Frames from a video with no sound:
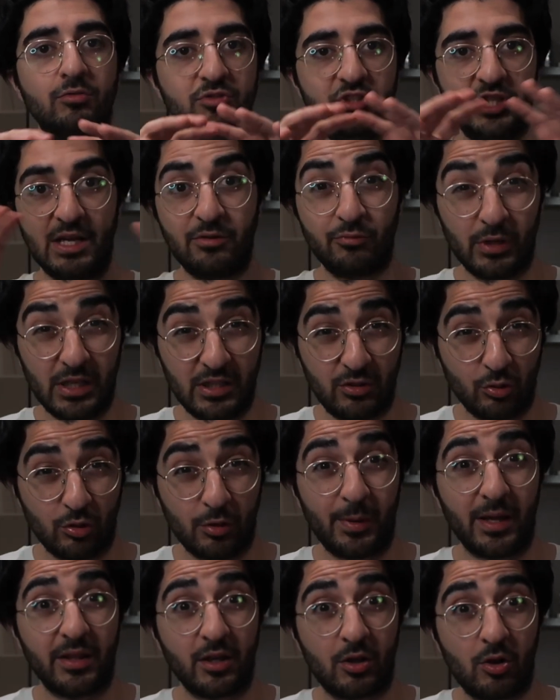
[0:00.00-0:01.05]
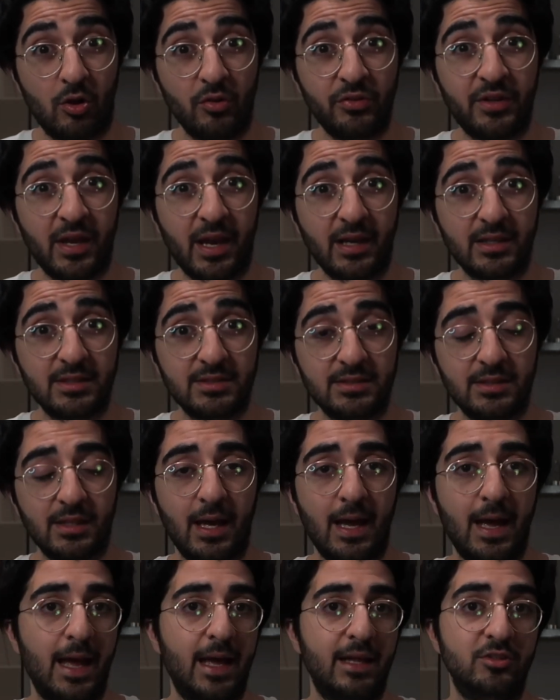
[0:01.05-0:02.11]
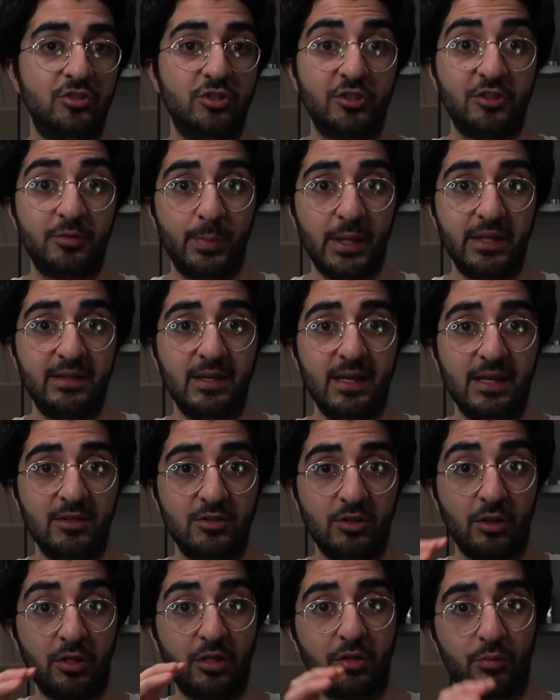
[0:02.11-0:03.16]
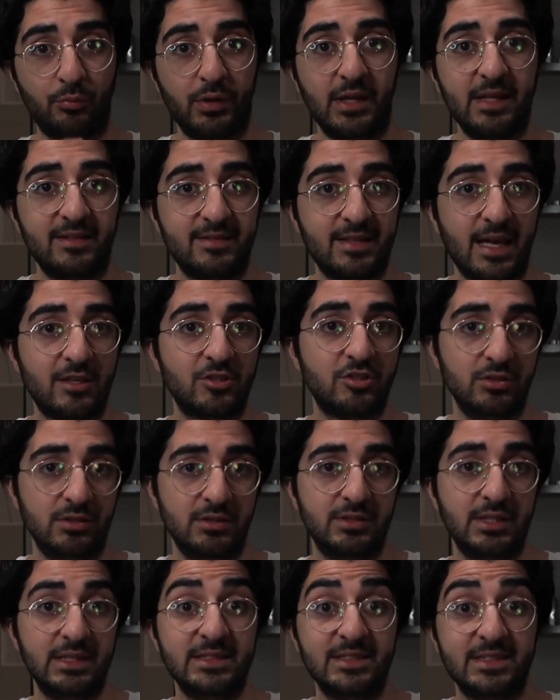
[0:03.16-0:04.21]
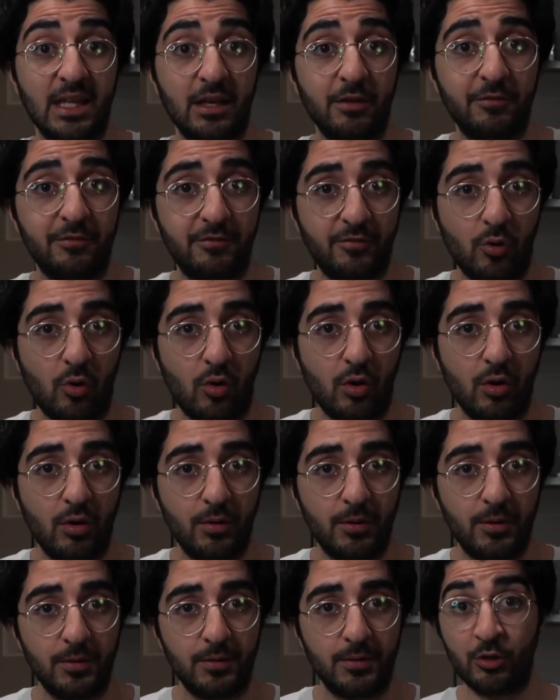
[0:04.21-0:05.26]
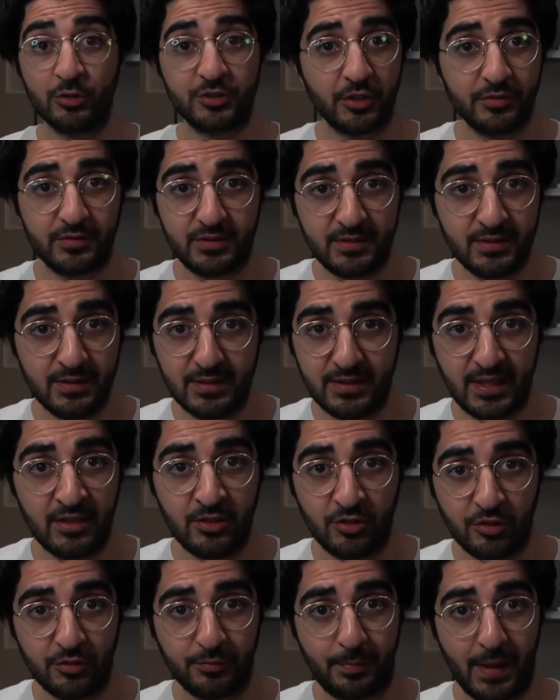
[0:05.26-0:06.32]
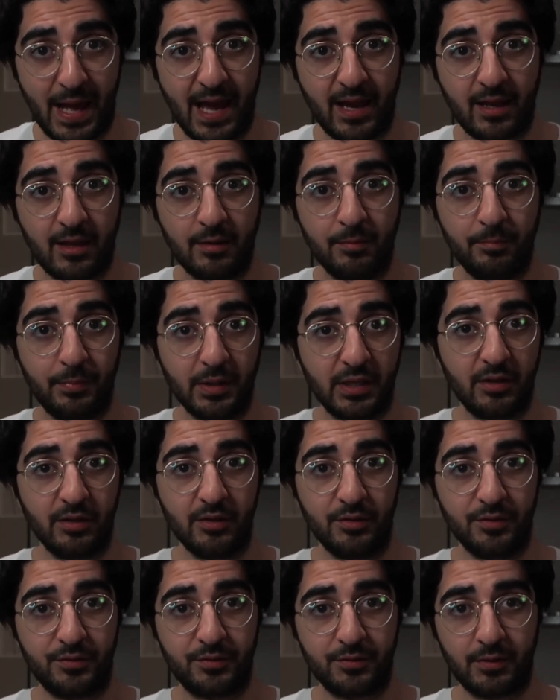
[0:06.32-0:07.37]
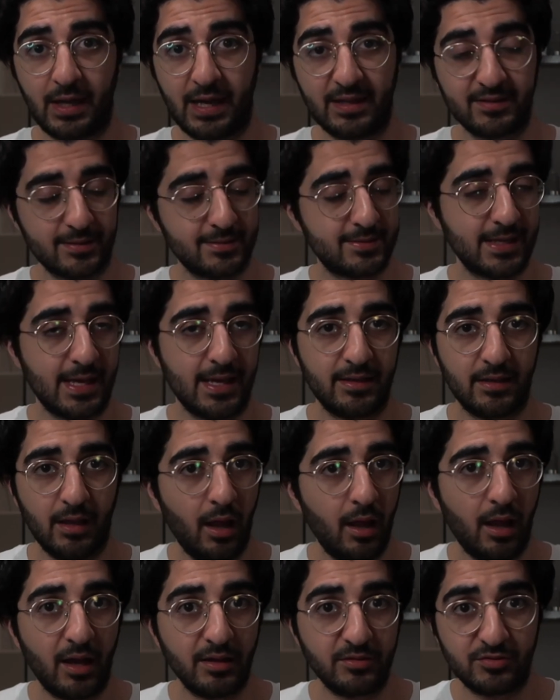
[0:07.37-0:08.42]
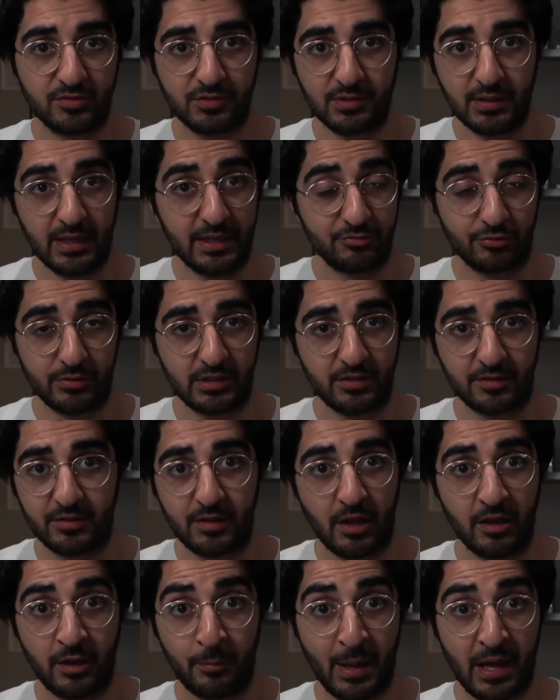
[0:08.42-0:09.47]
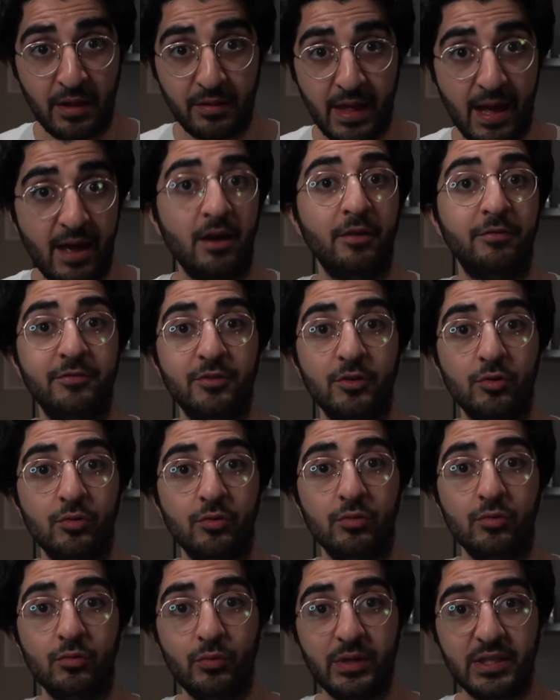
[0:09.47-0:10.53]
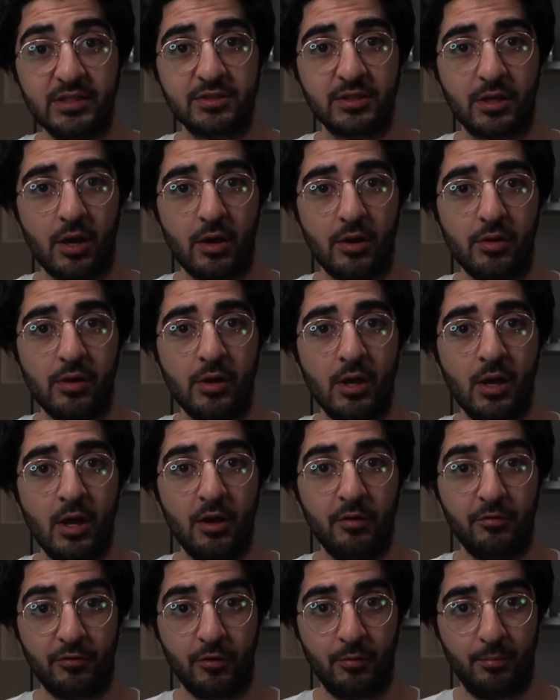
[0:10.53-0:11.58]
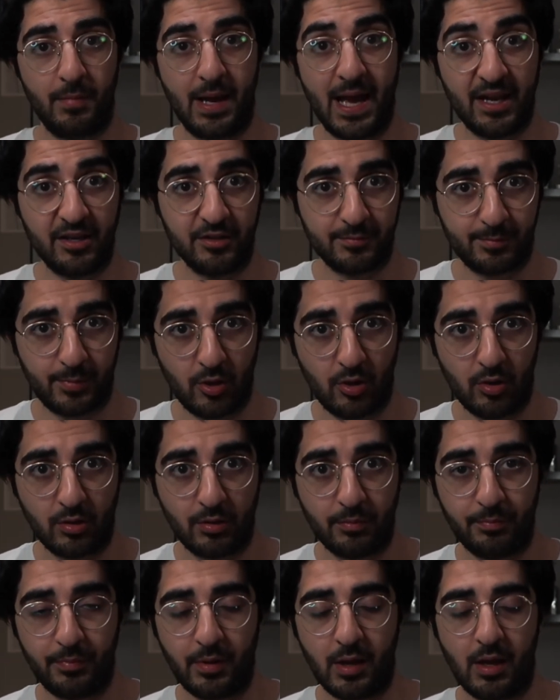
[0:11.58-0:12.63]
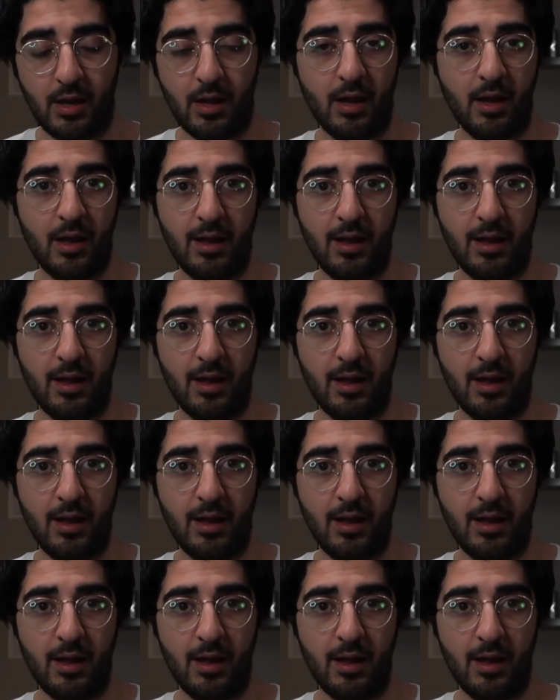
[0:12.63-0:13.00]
generally talk about the context and just split it into 3 sections instead of 4. I also didn't use back because, as I said, I literally just learned about that a few weeks ago from Hannah's blog, but